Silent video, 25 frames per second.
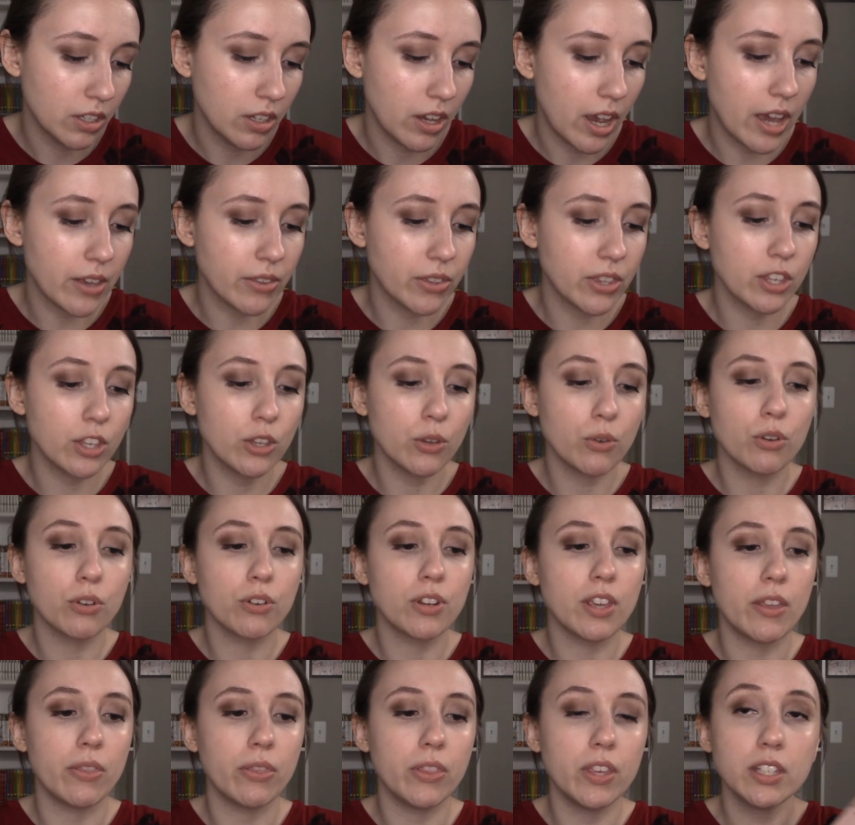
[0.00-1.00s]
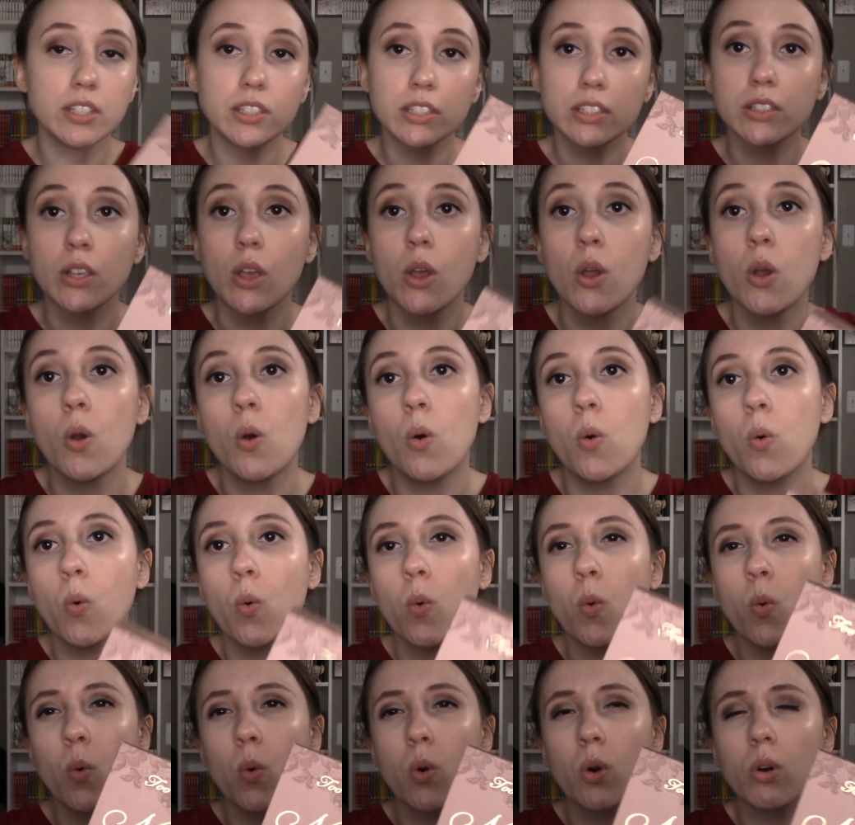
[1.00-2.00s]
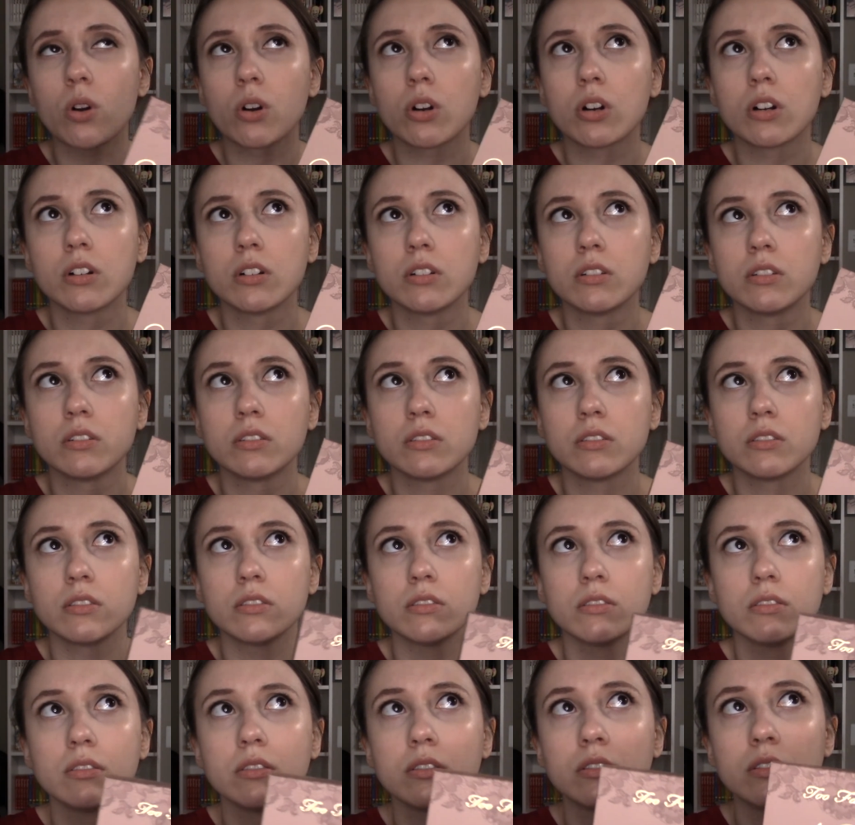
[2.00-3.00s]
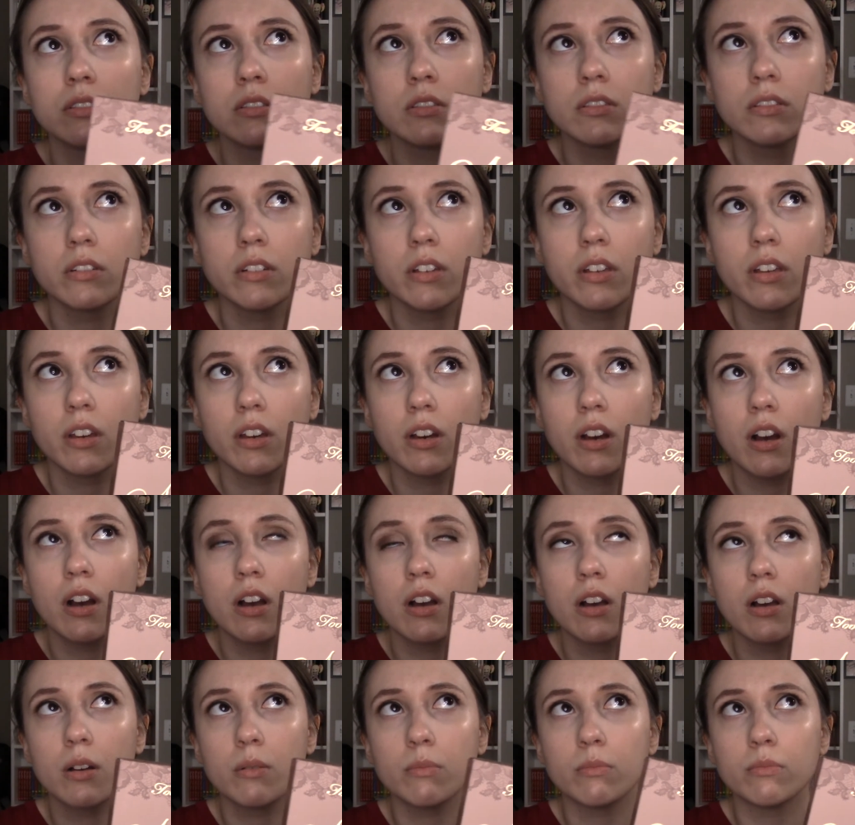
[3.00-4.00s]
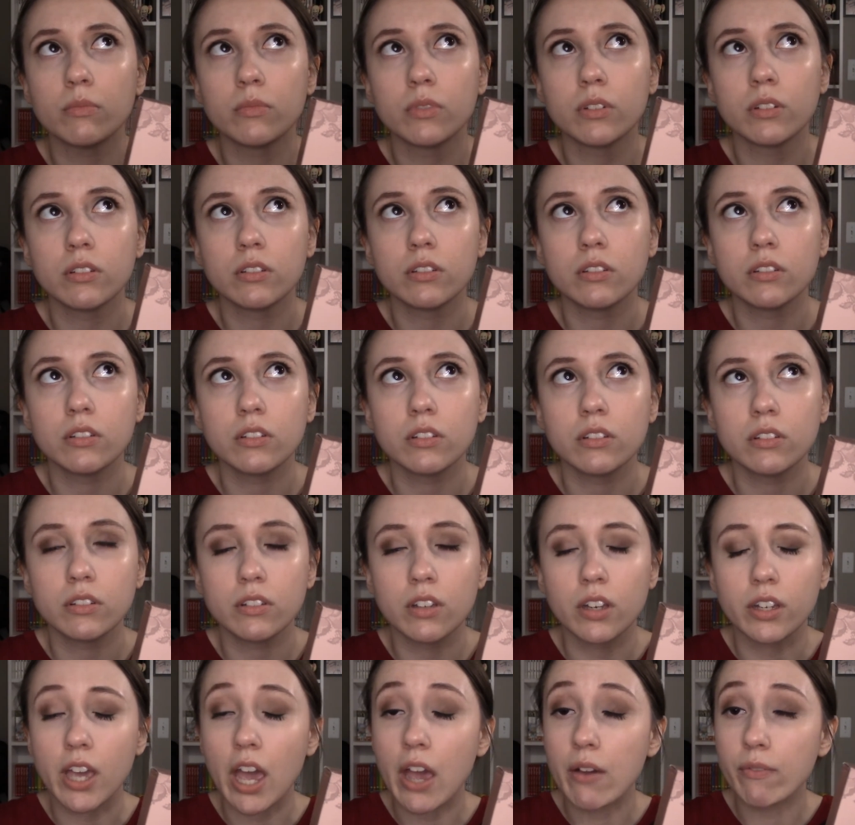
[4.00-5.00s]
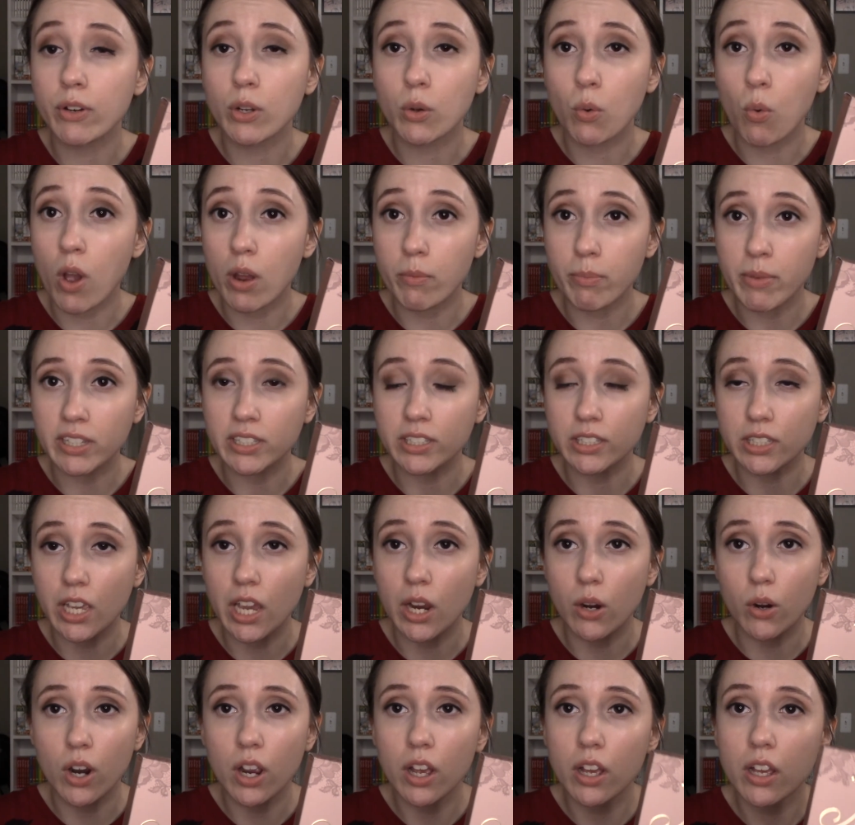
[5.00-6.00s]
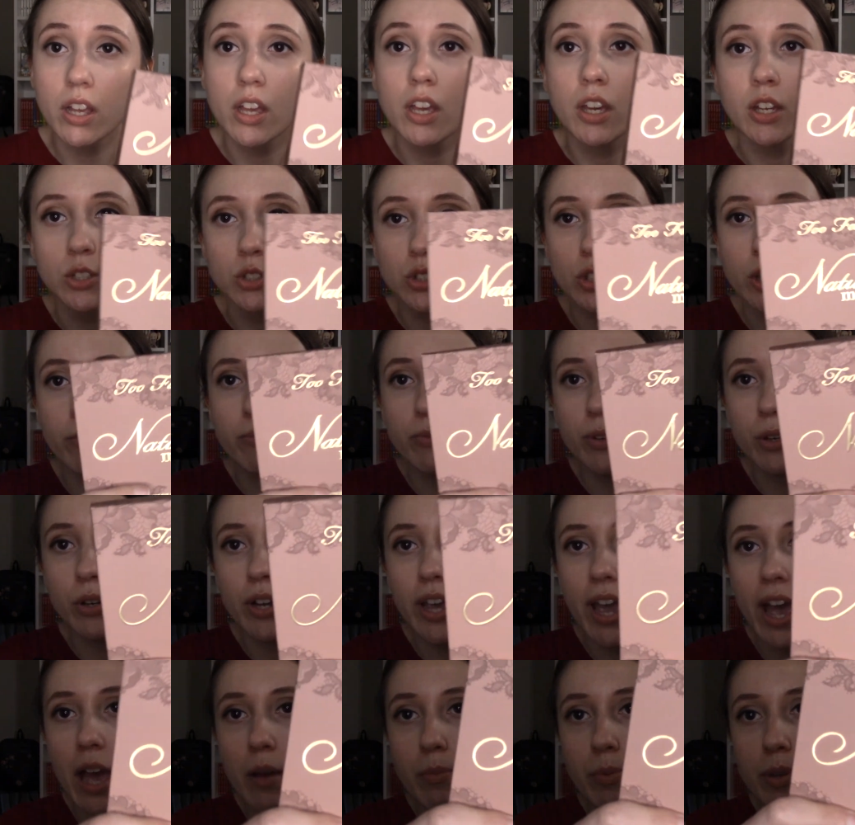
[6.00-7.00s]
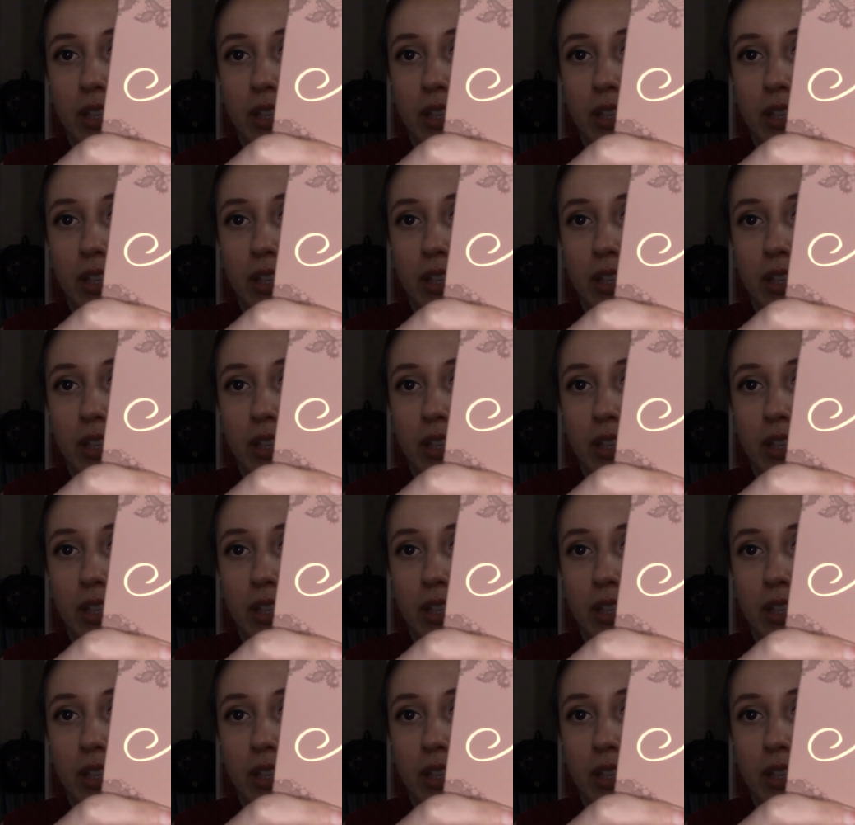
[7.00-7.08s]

I think you could get this or a Kevyn Aucoin mascara. So I'm very happy